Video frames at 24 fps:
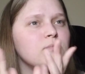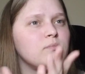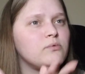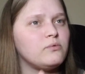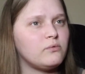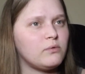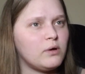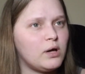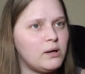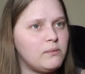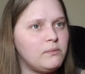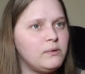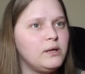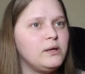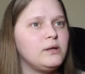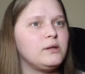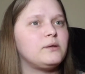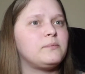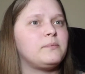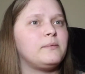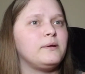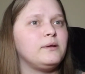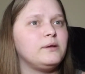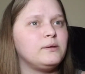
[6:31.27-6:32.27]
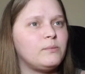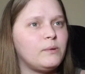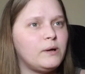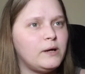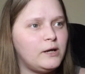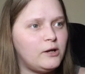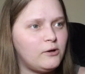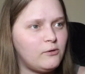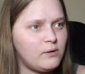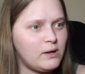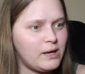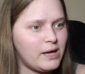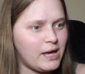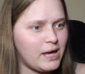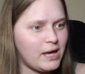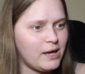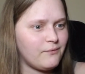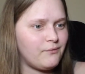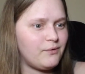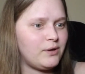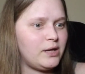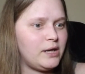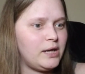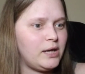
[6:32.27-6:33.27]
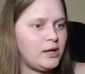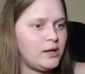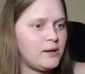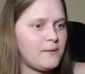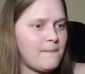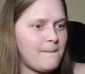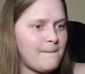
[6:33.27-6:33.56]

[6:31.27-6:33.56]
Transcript: Probably explains why I don't have any.